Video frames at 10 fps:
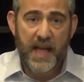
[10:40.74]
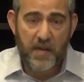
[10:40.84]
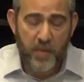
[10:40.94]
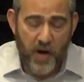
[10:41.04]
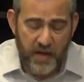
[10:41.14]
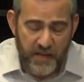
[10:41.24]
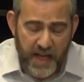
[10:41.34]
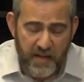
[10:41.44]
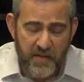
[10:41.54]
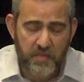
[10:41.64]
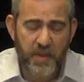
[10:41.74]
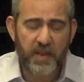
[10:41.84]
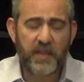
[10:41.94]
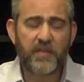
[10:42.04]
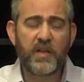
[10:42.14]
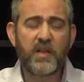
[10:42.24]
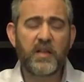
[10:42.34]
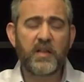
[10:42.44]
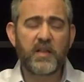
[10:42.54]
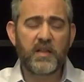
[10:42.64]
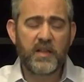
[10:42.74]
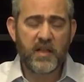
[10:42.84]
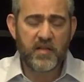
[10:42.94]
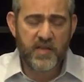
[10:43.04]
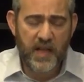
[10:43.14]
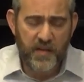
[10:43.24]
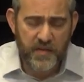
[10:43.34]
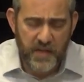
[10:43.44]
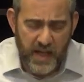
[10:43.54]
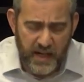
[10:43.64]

And part of that is believing in ourselves